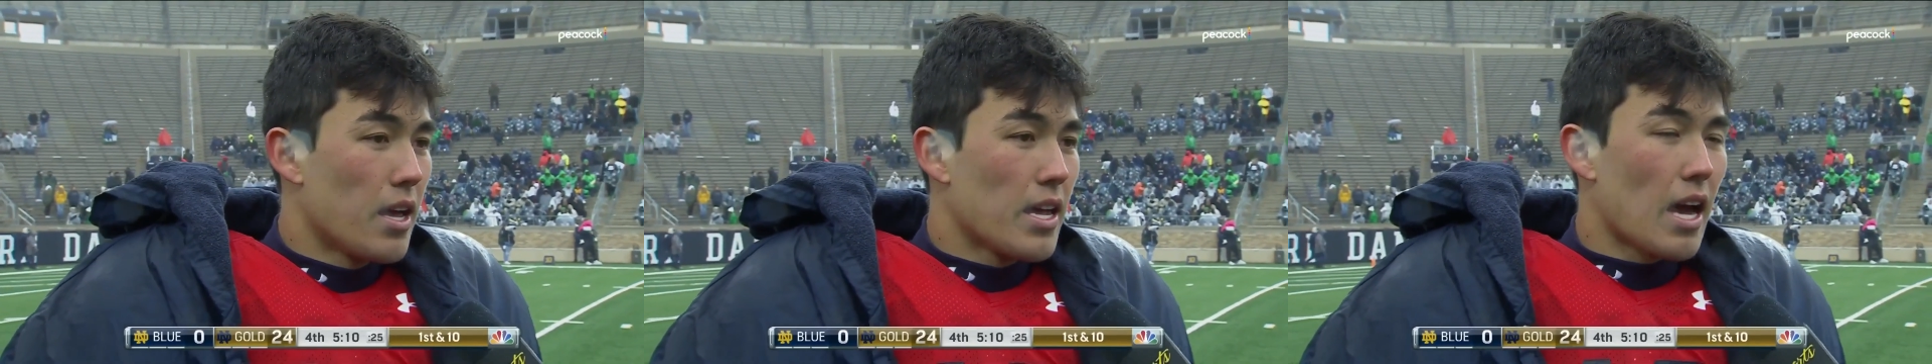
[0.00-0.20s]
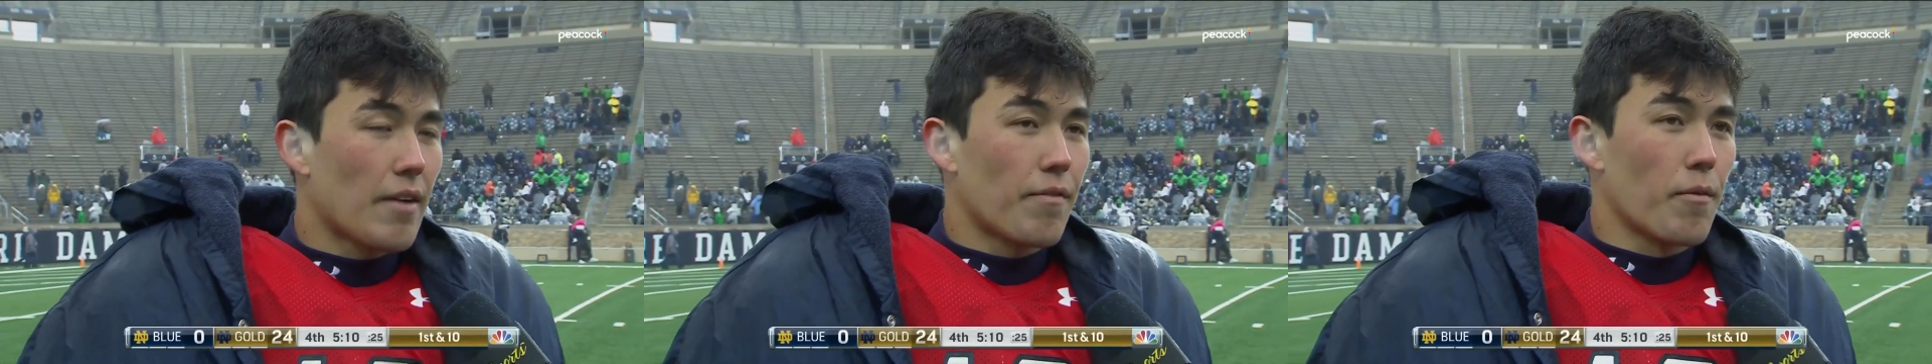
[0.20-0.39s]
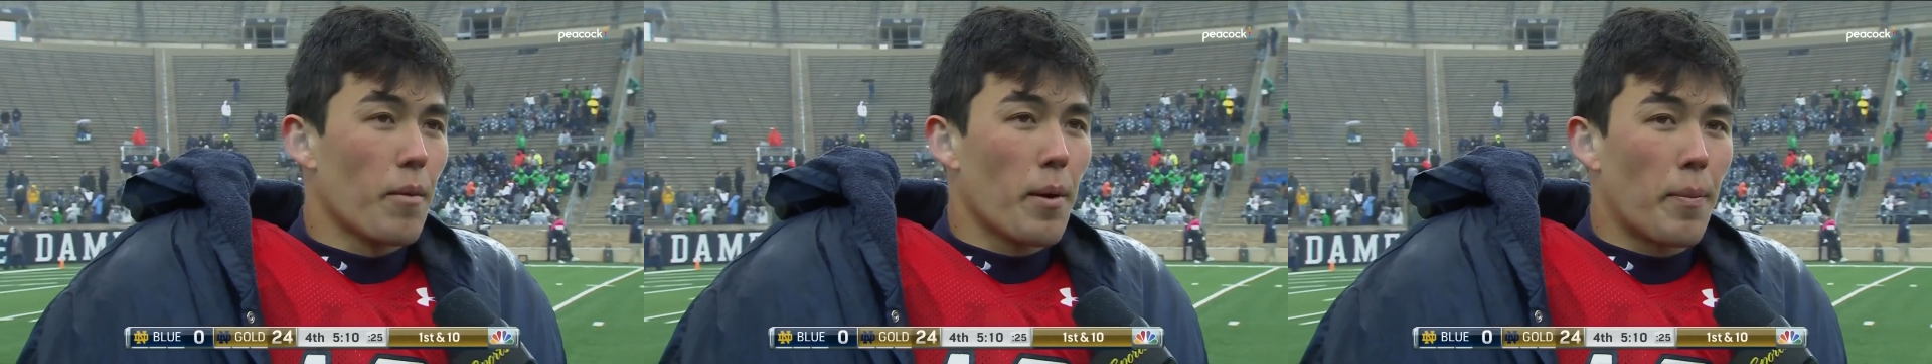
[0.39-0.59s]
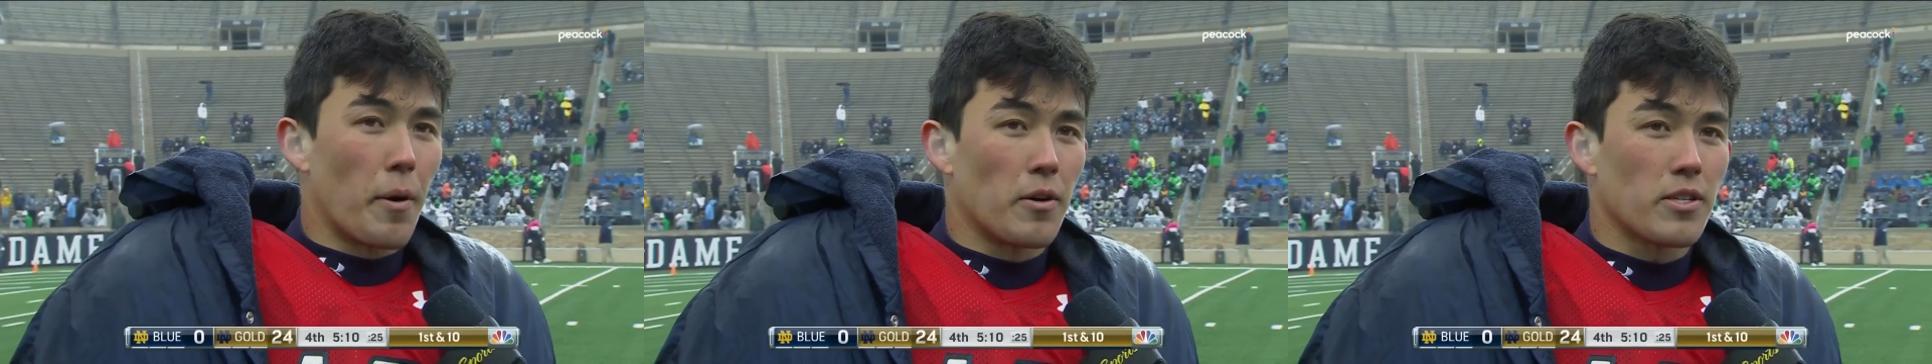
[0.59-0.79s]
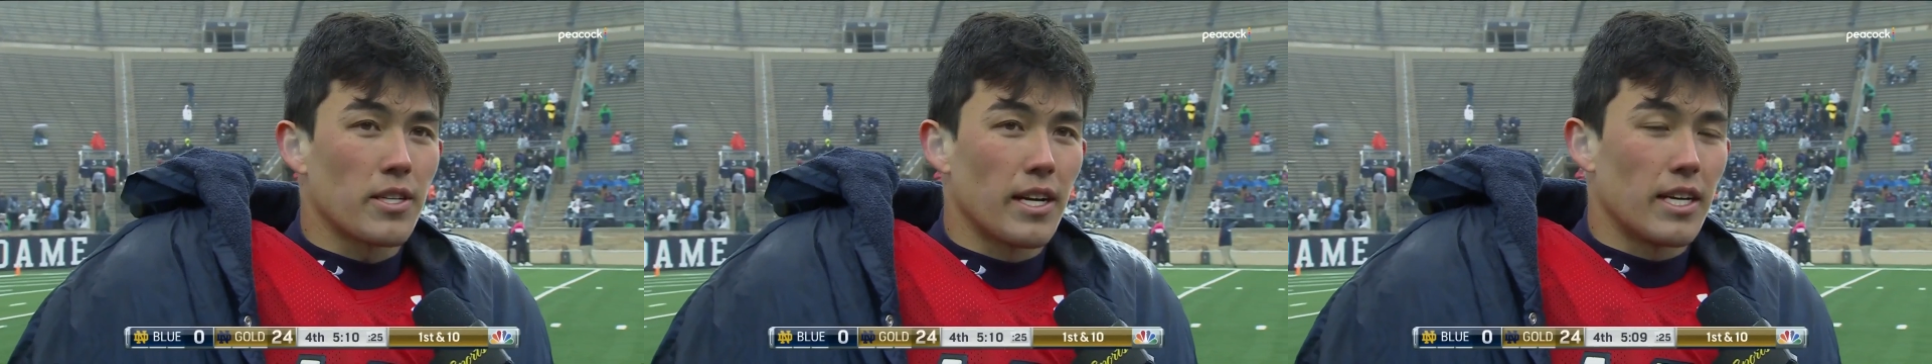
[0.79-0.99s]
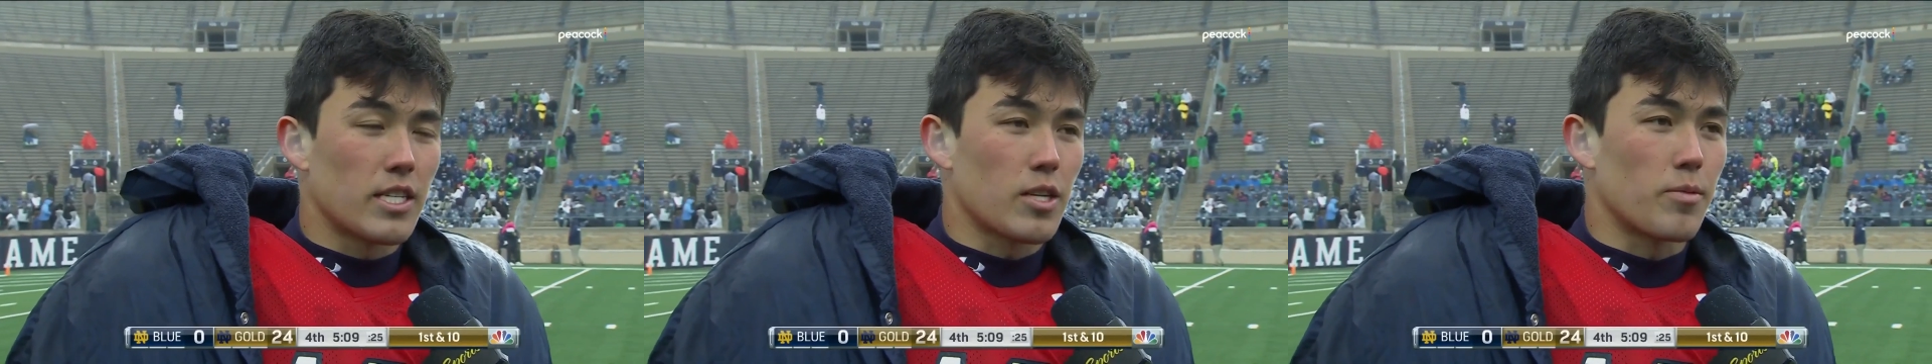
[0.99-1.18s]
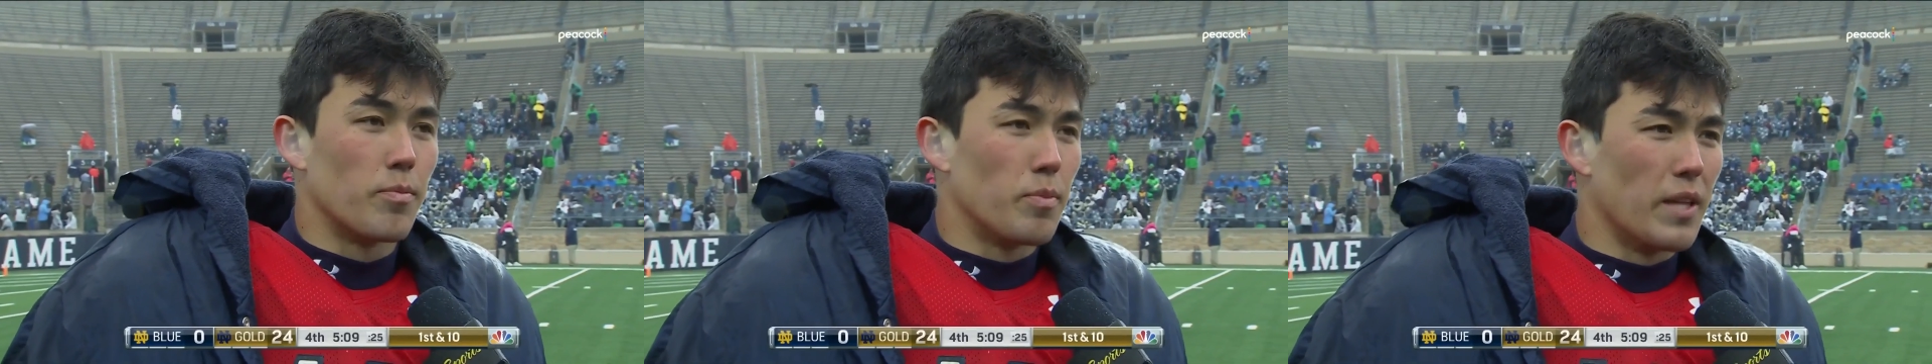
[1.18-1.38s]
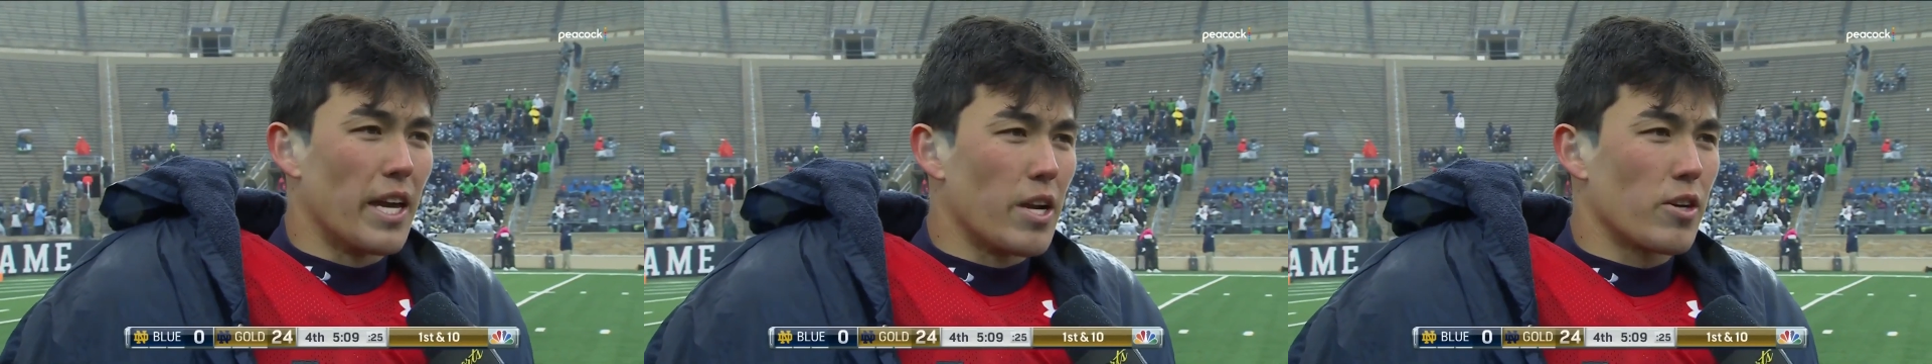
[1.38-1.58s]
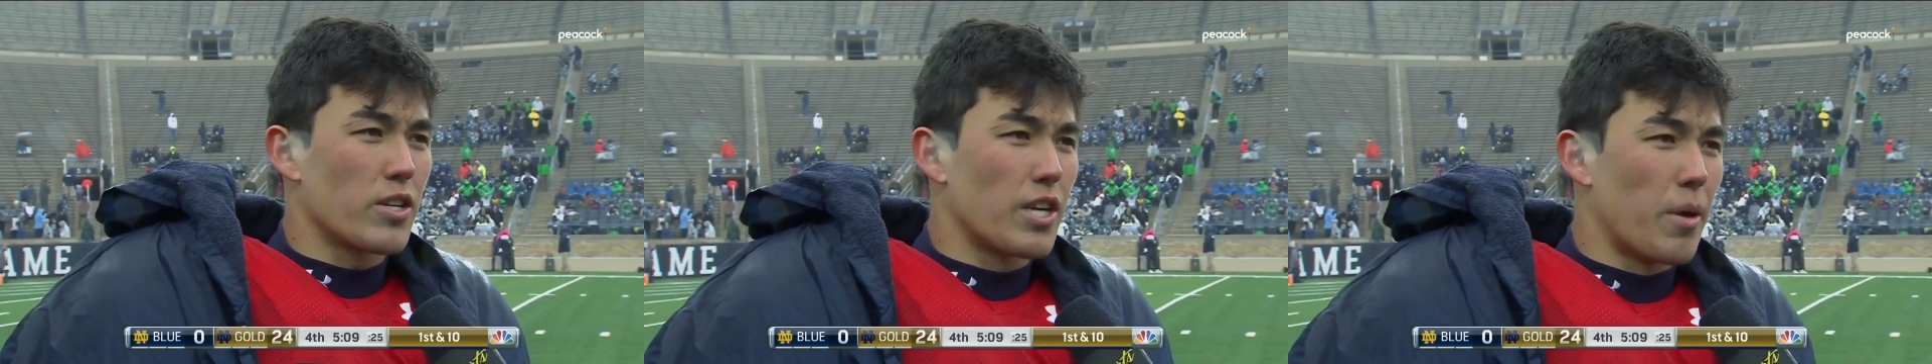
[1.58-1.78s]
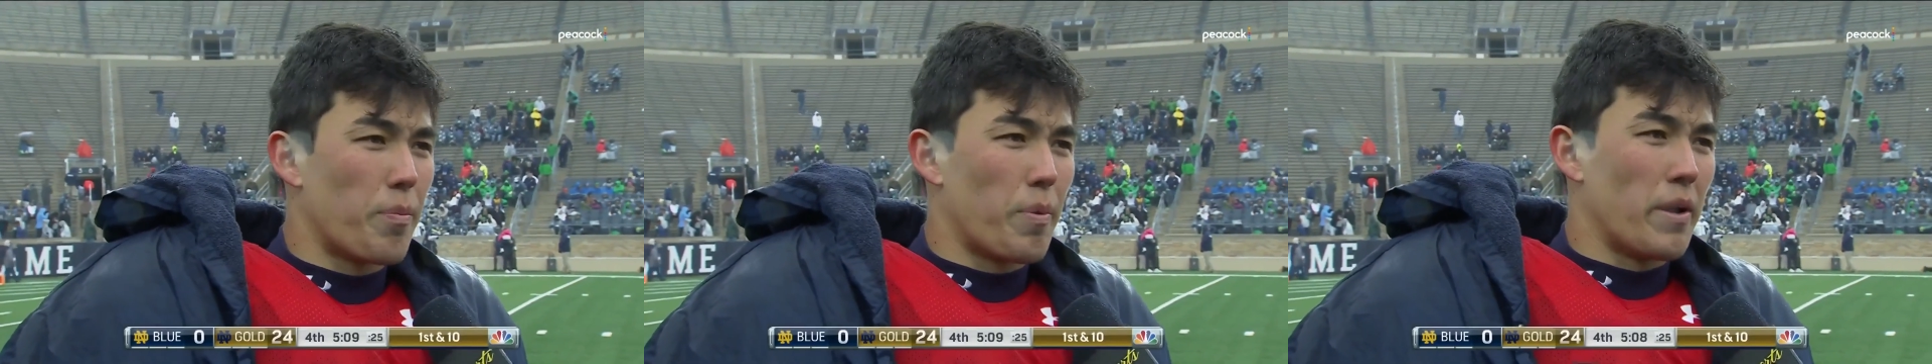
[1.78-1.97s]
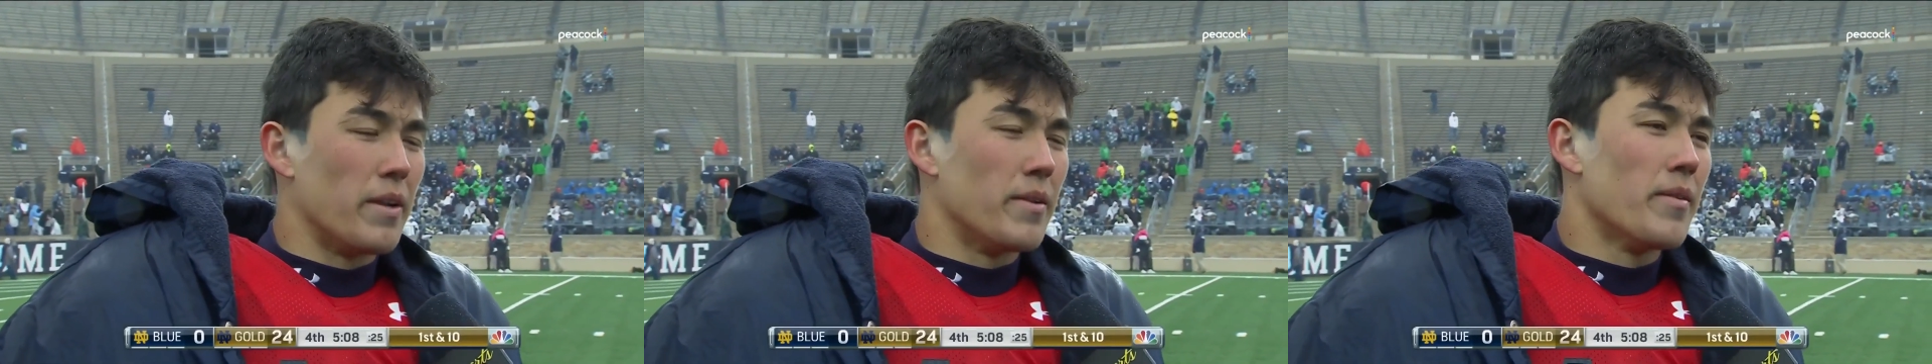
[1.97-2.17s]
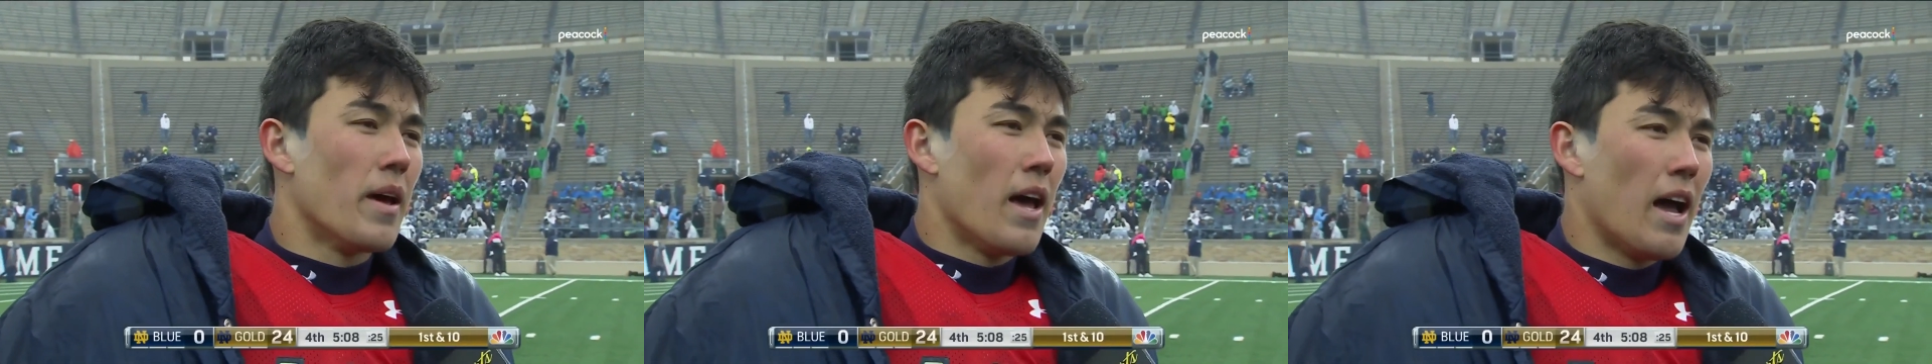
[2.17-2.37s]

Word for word: Yeah, for me personally, it's just leadership and,